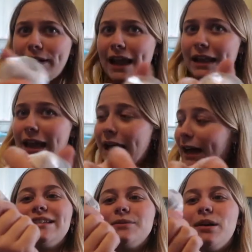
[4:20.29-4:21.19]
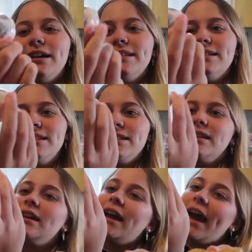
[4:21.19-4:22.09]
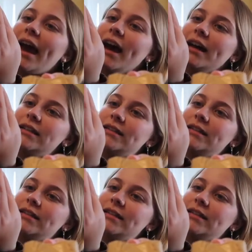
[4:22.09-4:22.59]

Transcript: vanilla. This one's a